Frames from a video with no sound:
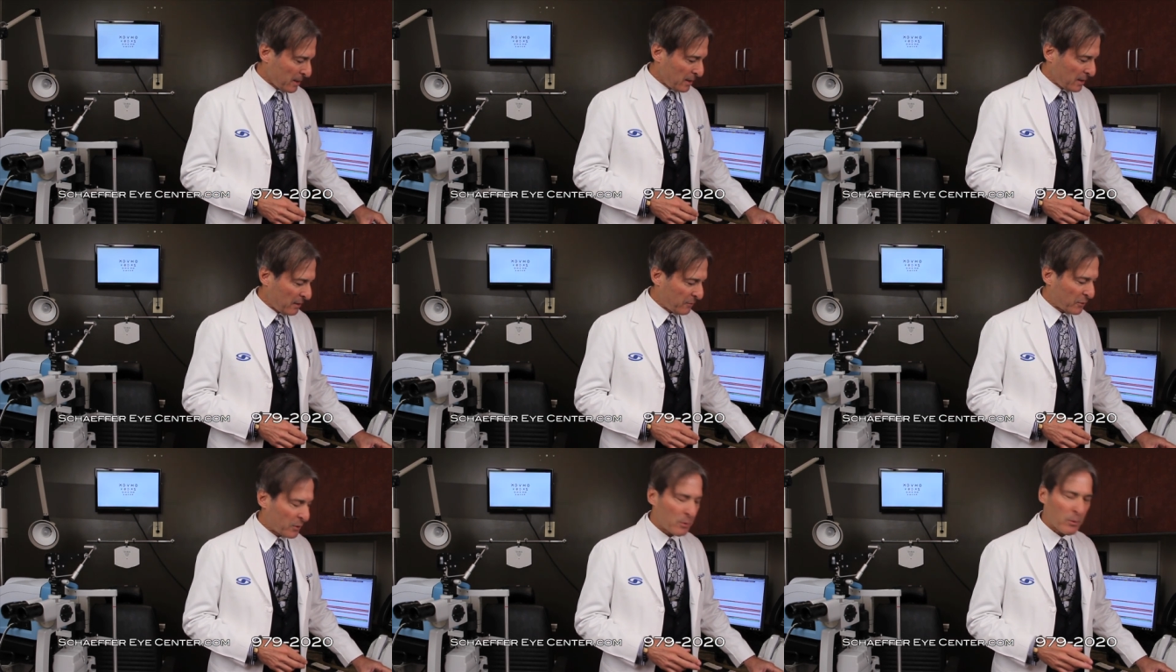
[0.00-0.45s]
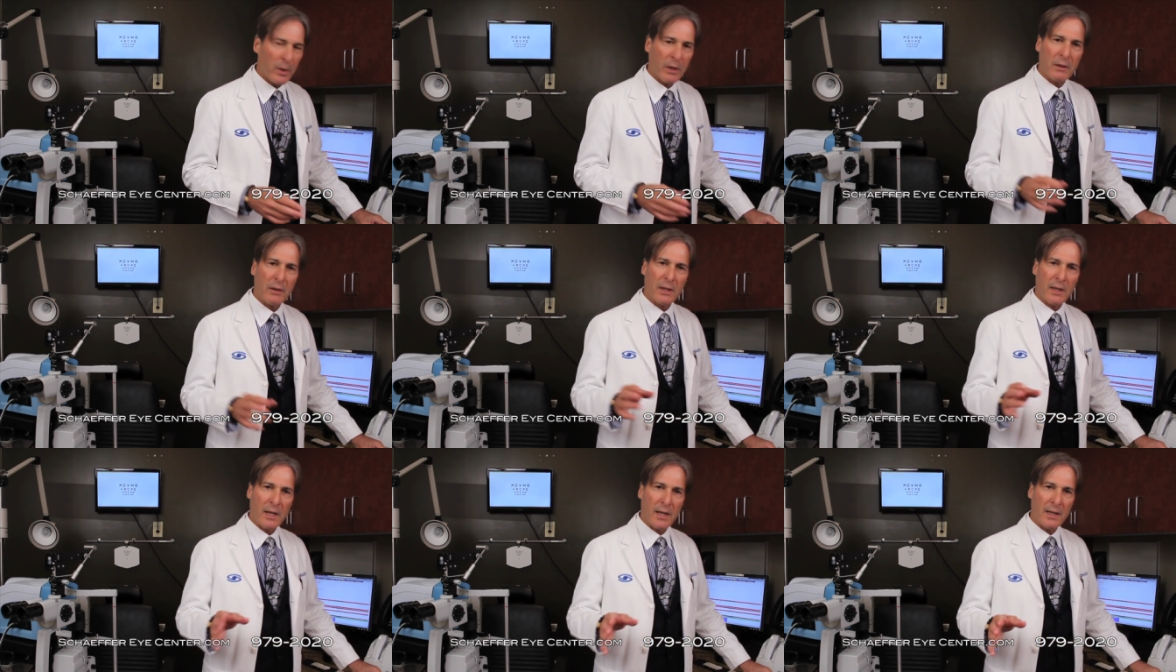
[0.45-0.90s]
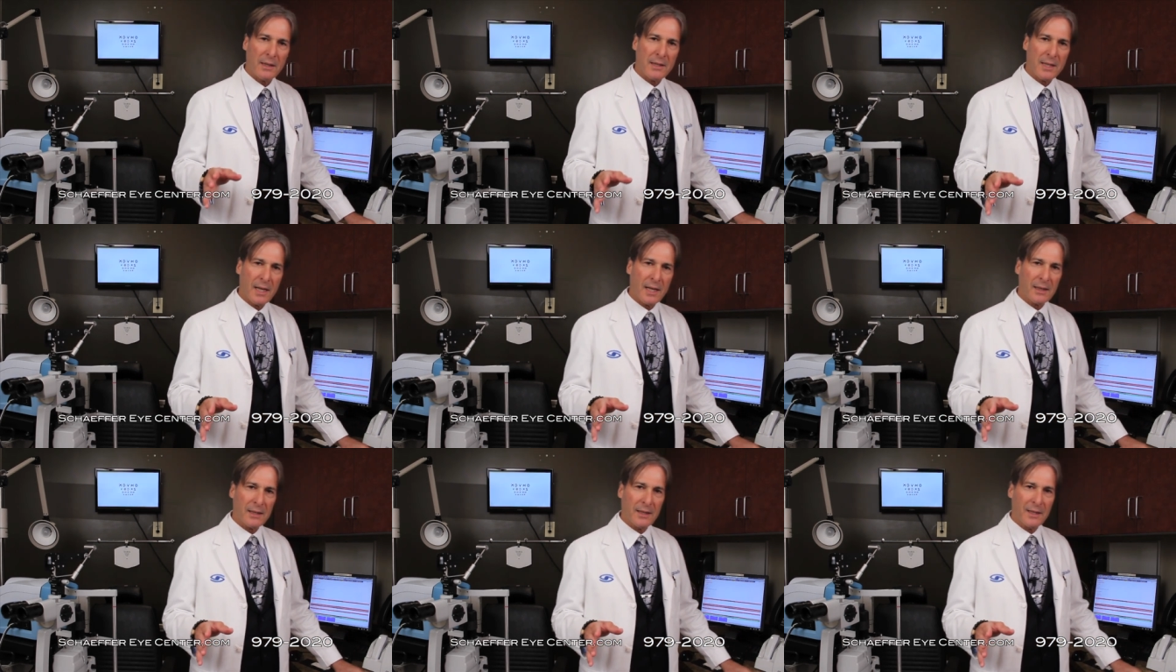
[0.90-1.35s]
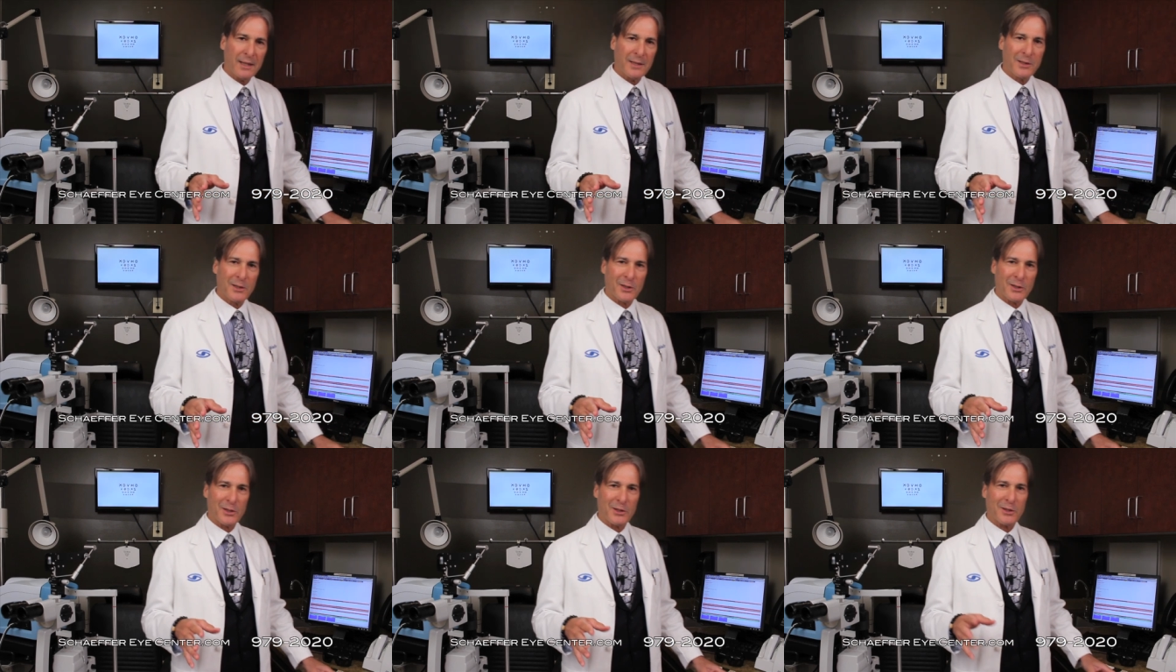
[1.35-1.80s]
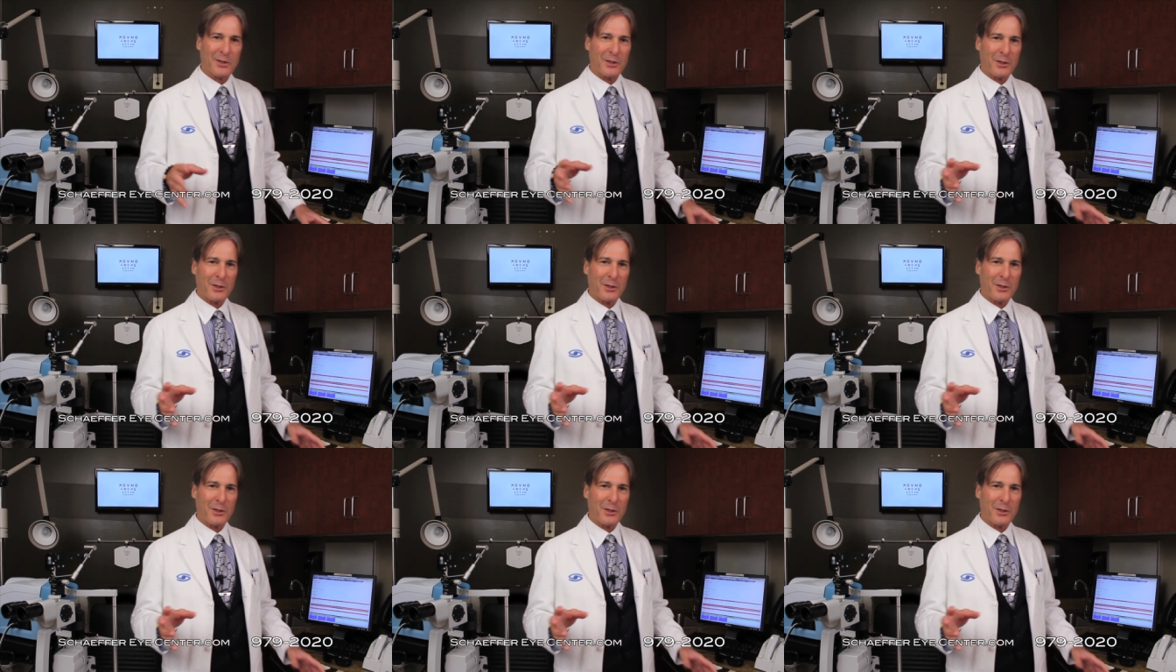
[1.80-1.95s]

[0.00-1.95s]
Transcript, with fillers: If you're wearing contact lenses,